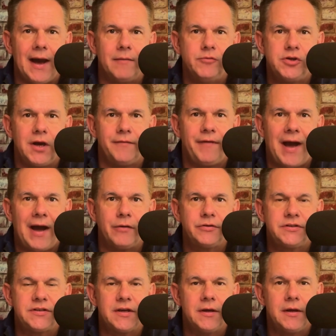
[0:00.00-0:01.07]
I'm Jeff
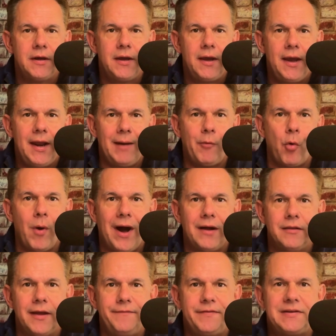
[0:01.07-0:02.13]
House, and I'm a
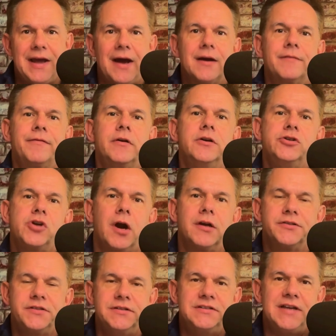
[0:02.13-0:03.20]
wildlife photographer in
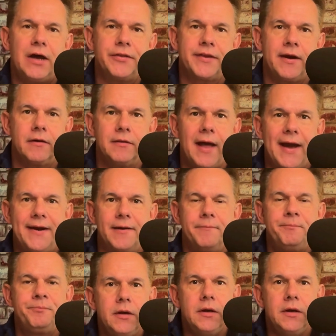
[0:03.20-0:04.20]
Charleston, South Carolina.